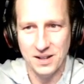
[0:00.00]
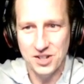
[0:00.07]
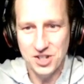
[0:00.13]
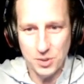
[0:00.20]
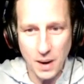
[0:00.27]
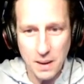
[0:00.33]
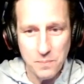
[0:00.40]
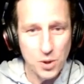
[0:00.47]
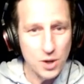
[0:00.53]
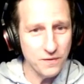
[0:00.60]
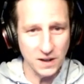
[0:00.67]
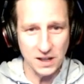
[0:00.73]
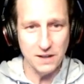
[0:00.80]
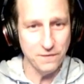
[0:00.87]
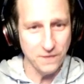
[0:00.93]
So I'm
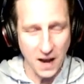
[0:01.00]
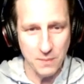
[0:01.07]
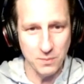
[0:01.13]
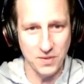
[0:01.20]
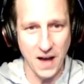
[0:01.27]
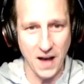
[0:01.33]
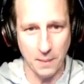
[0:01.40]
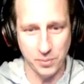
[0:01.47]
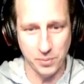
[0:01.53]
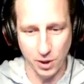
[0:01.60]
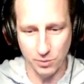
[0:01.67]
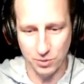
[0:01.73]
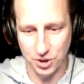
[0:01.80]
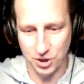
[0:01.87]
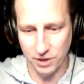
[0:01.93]
perfectly fine with that
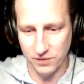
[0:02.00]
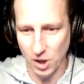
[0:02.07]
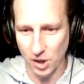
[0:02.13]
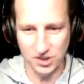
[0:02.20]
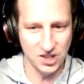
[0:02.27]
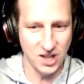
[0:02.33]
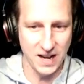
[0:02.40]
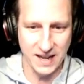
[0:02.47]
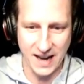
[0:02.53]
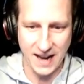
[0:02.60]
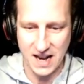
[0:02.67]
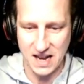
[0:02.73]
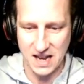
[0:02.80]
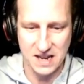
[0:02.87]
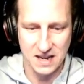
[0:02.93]
approach of not signing
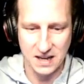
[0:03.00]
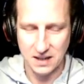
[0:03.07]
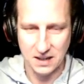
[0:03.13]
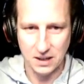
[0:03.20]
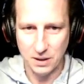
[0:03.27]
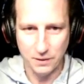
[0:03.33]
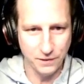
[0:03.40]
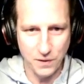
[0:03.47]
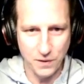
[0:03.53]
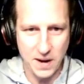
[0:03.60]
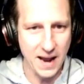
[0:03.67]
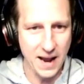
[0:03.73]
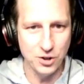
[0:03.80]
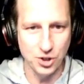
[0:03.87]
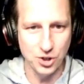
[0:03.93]
any
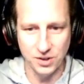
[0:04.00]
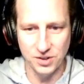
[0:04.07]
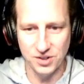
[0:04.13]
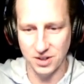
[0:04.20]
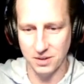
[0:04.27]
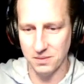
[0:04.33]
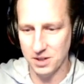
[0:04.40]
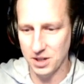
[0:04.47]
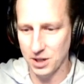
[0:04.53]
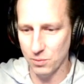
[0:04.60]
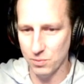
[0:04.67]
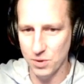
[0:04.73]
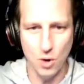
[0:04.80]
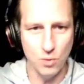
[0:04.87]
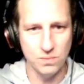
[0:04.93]
free agents and,
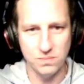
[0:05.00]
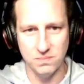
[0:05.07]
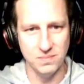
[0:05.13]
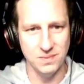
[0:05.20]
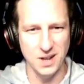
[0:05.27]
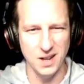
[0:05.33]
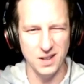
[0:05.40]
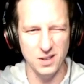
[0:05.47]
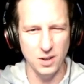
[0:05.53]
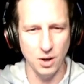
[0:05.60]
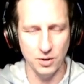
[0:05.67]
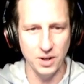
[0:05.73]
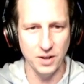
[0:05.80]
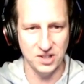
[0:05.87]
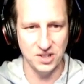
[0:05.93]

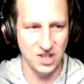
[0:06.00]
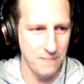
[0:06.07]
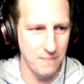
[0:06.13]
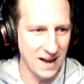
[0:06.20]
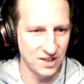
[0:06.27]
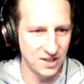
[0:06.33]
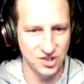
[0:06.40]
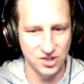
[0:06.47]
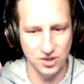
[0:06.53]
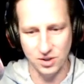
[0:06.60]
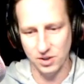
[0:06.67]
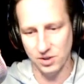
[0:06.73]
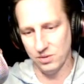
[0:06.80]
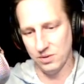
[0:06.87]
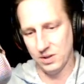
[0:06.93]
not another Tim
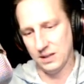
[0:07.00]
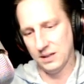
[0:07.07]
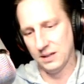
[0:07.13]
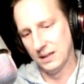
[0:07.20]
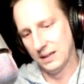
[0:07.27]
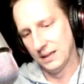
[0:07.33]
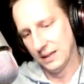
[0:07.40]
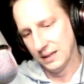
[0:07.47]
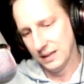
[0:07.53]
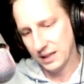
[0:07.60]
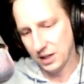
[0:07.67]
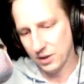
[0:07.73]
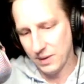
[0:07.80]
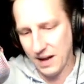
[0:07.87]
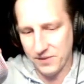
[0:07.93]
Anderson or an
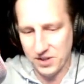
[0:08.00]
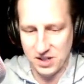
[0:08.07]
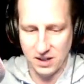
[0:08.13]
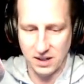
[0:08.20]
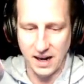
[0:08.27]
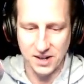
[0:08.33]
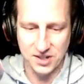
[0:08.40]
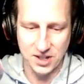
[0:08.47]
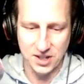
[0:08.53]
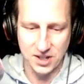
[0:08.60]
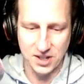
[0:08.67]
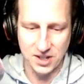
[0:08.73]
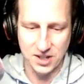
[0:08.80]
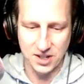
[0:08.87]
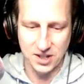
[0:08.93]
Avisail Garcia,
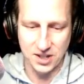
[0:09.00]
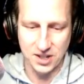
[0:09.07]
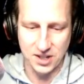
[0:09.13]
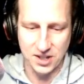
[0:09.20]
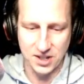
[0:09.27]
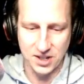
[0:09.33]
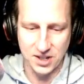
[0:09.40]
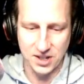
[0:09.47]
as I mentioned.